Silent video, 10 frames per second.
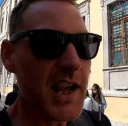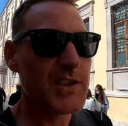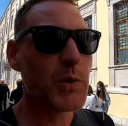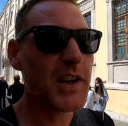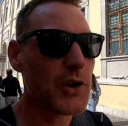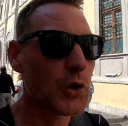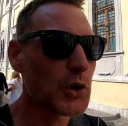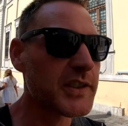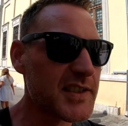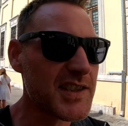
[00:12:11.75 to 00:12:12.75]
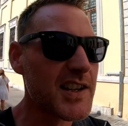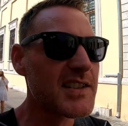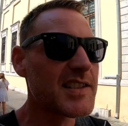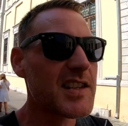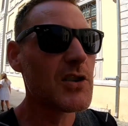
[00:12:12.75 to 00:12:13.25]
It's one of the oldest
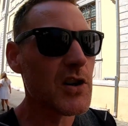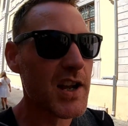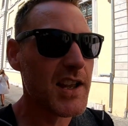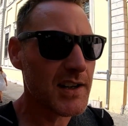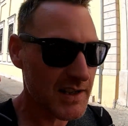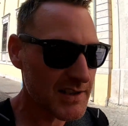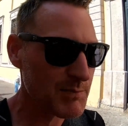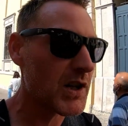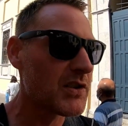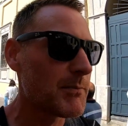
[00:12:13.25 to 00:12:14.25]
things here in Izmir.